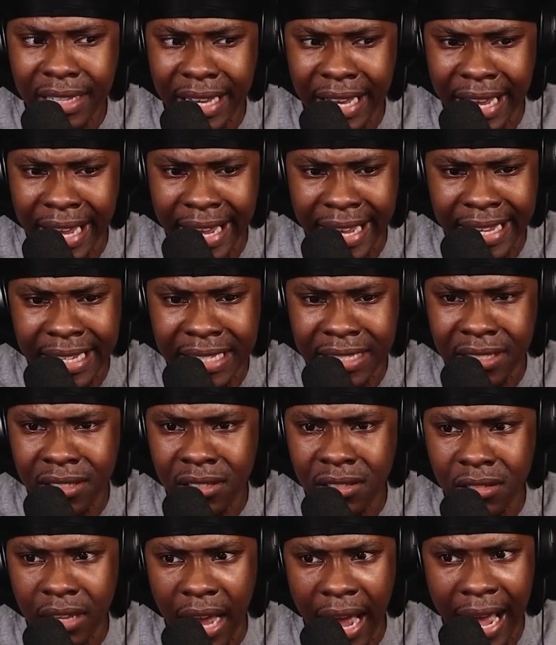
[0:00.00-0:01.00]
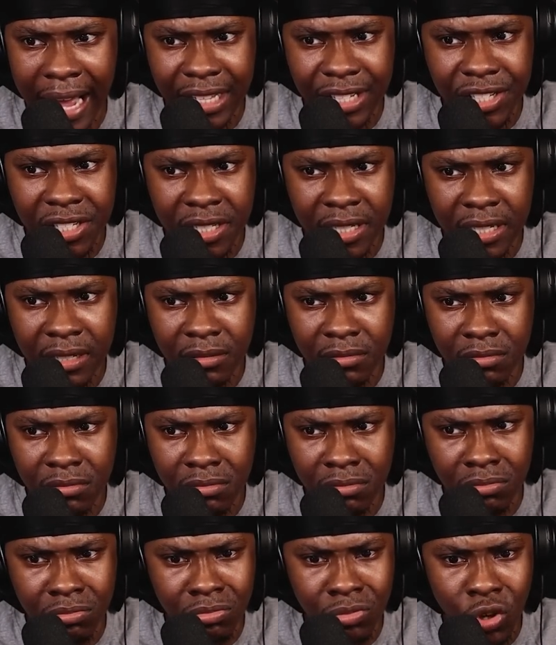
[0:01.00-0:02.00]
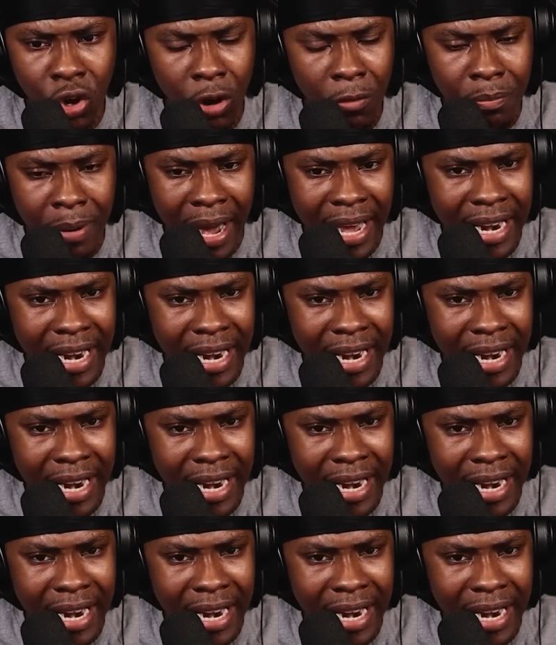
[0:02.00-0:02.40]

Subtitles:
is actually not bad